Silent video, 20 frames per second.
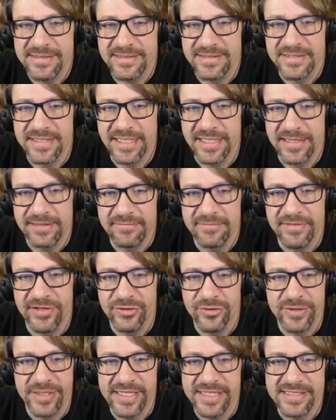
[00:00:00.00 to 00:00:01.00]
It's like
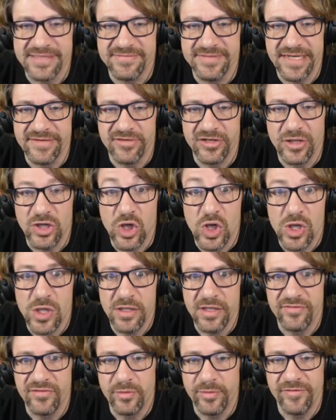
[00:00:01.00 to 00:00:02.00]
little kids have never
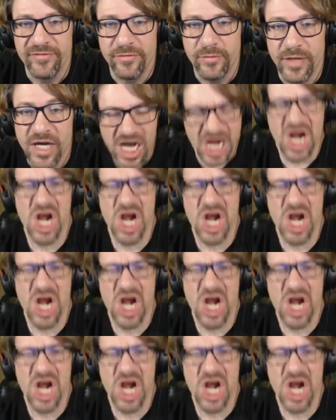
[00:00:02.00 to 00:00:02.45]
heard of it before.